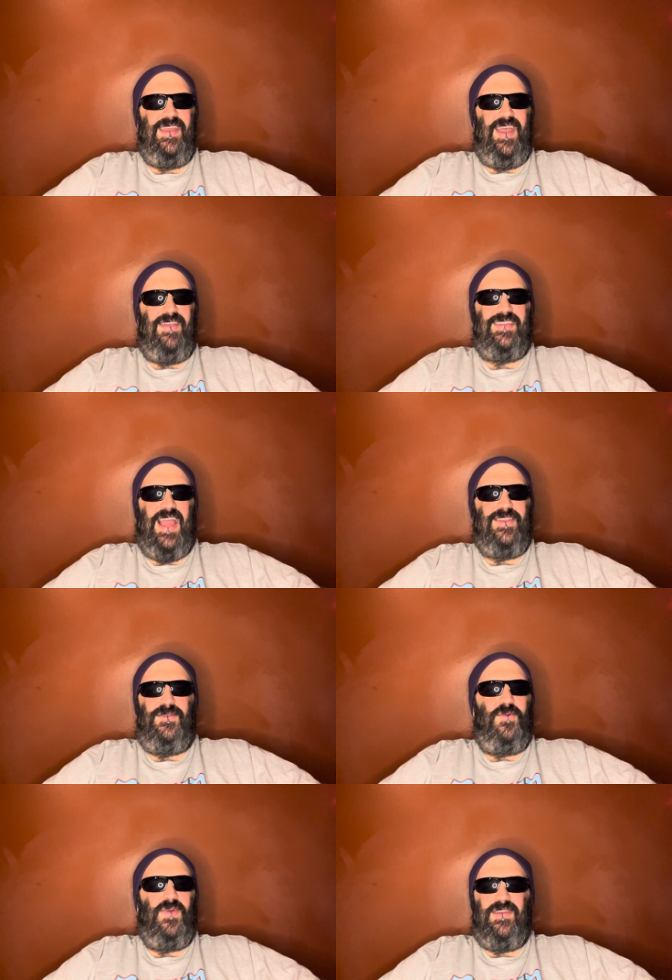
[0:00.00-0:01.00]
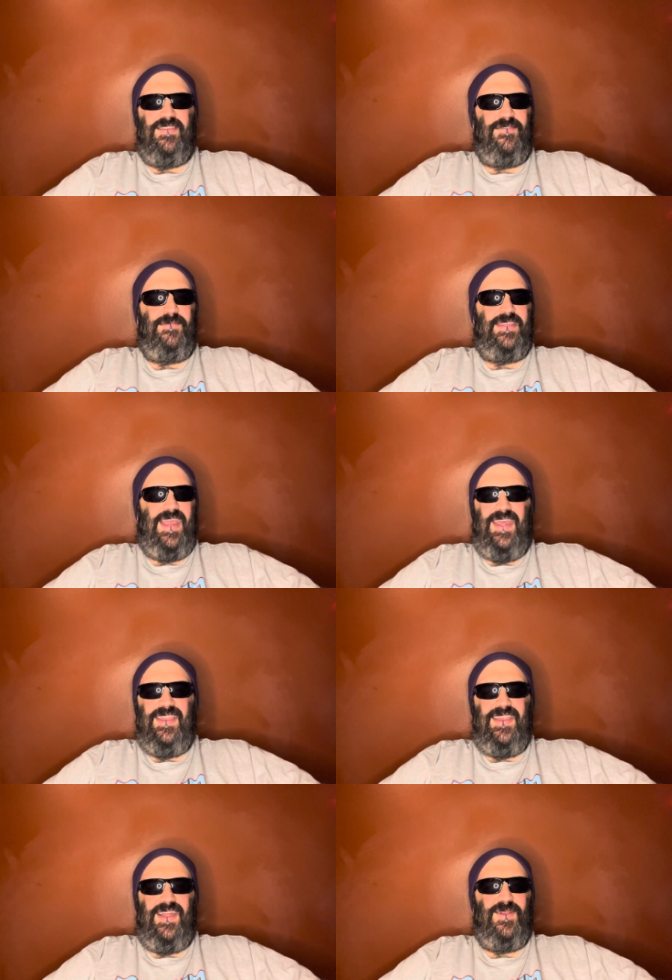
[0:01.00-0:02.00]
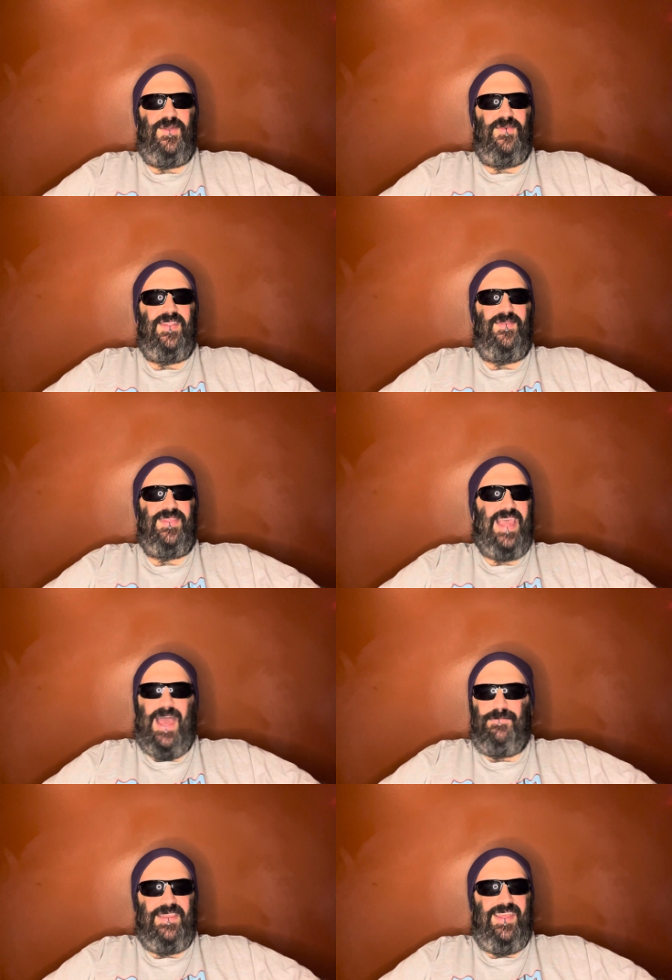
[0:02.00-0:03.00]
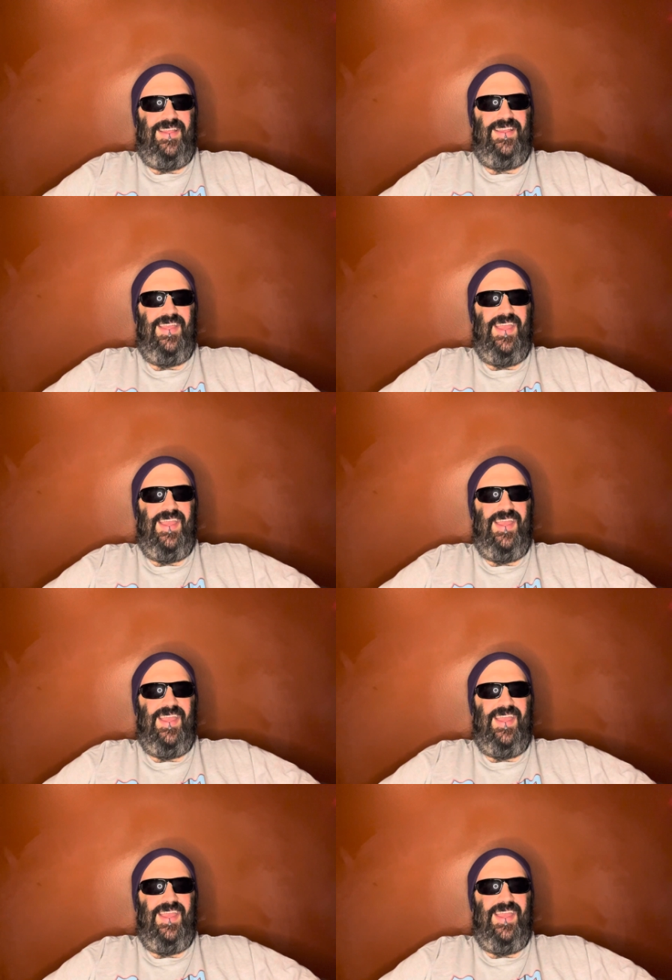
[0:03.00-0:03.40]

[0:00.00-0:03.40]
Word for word: I was like, I don't know where this film is headed. I don't know what, what's happening.